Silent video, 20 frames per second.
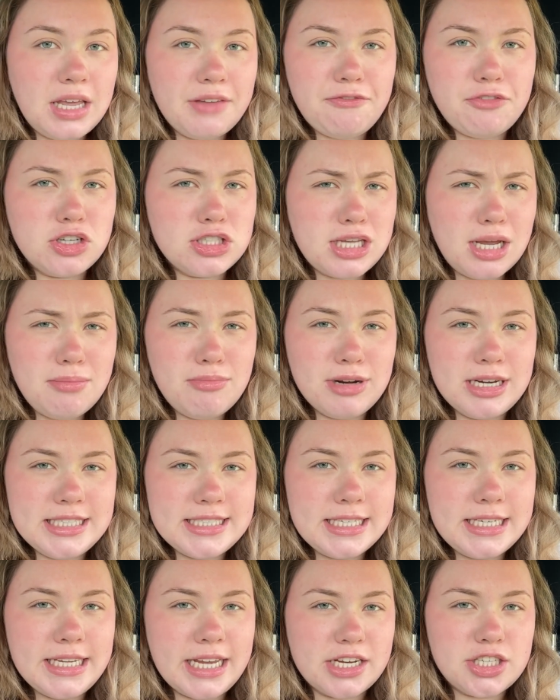for some
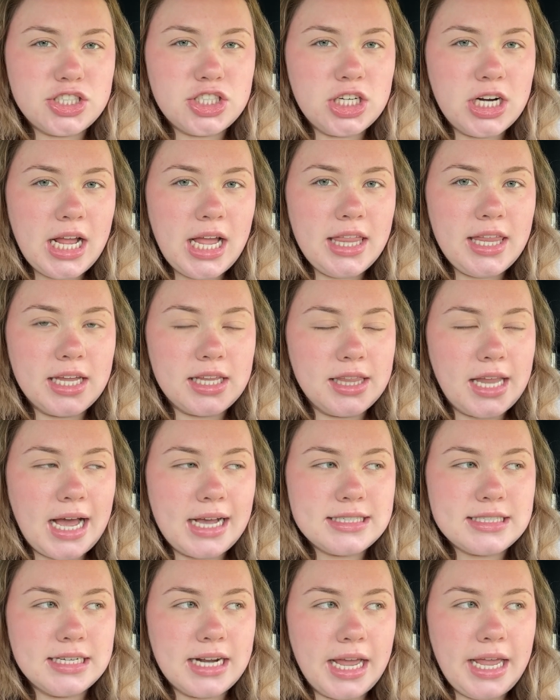reason yesterday like
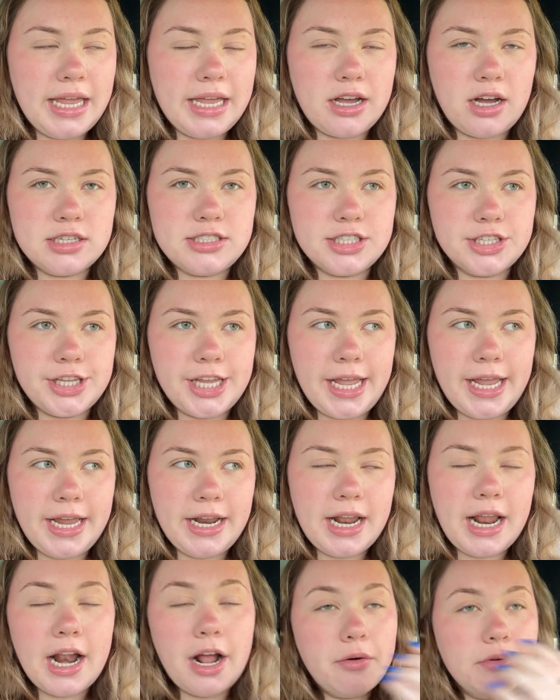last night it got
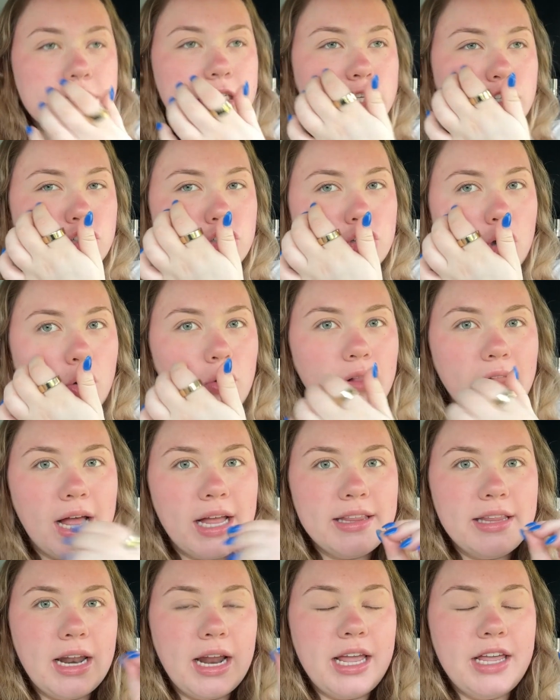delayed and i was like so
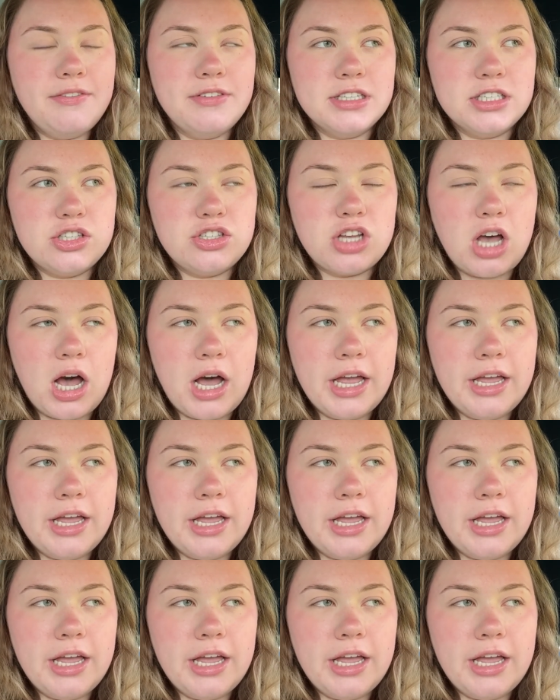glad that i even saw